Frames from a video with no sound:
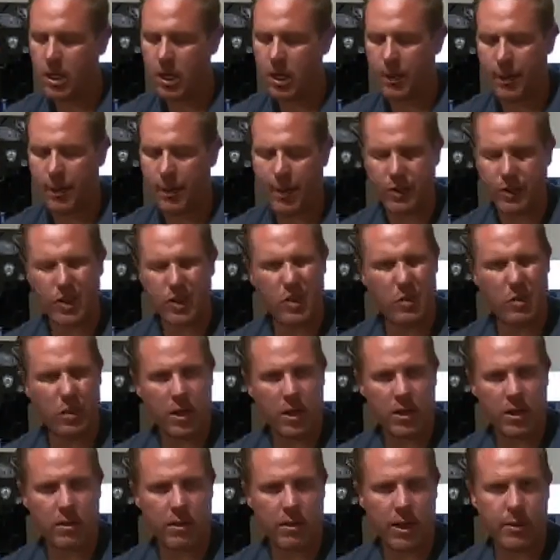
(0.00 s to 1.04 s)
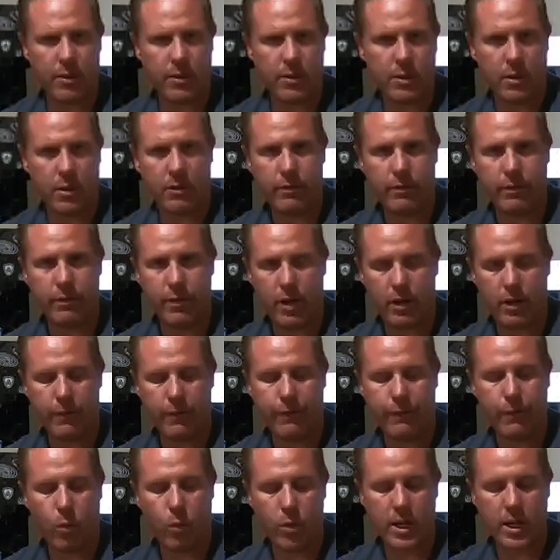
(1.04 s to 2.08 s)
about 200 rounds of
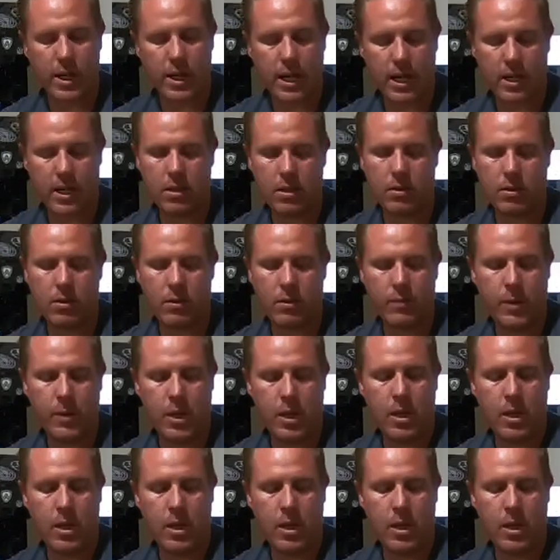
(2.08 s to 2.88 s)
40 cal.